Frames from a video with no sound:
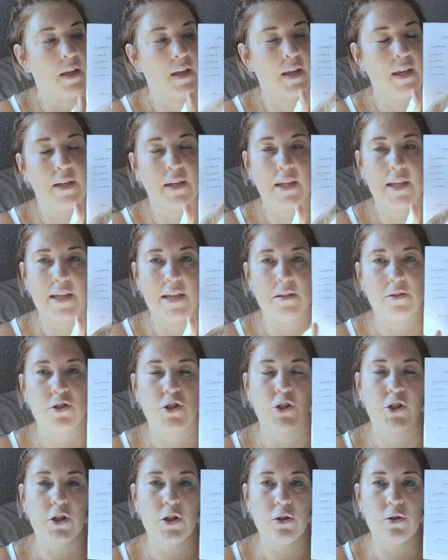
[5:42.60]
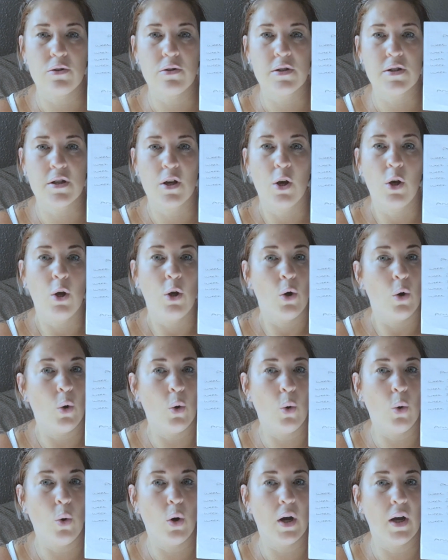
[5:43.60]
in here to use
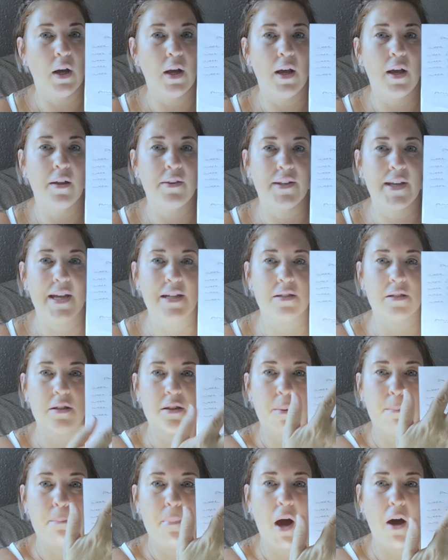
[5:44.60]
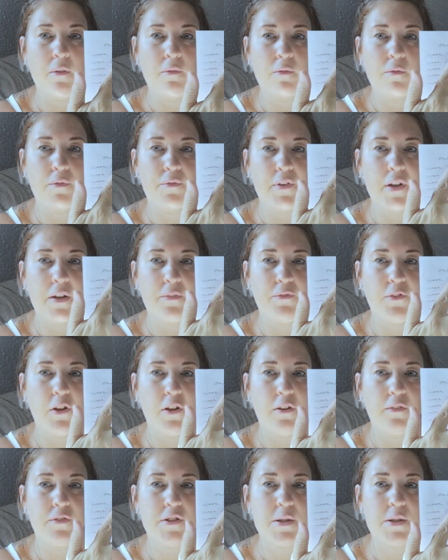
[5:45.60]
or at the end of the month if
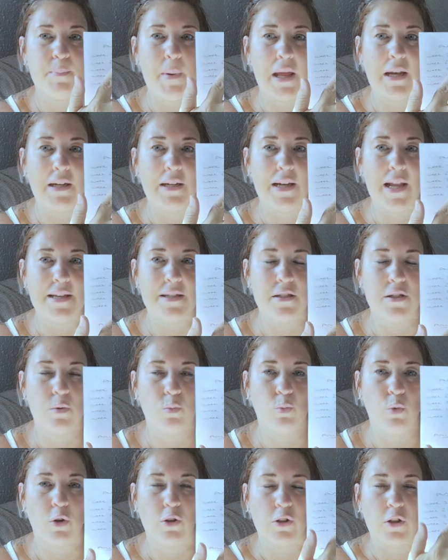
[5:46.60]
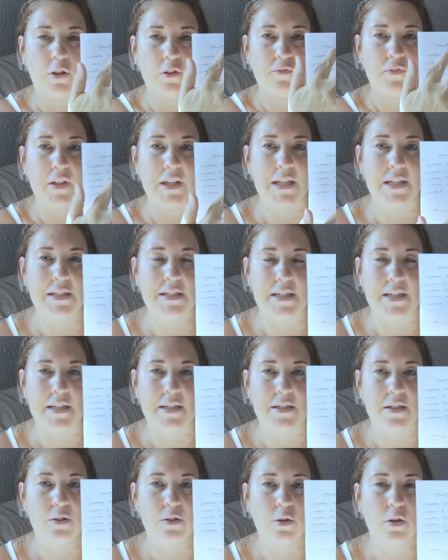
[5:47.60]
you've spent less than what you've
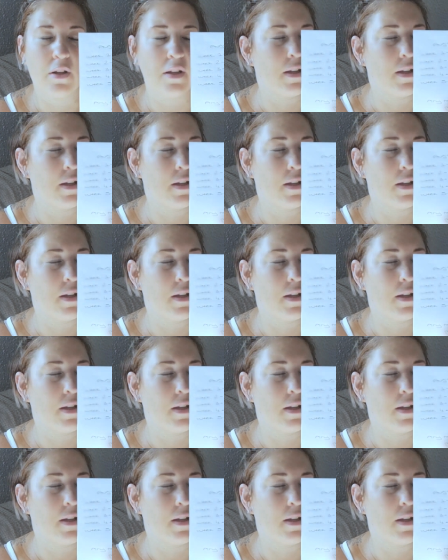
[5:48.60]
needed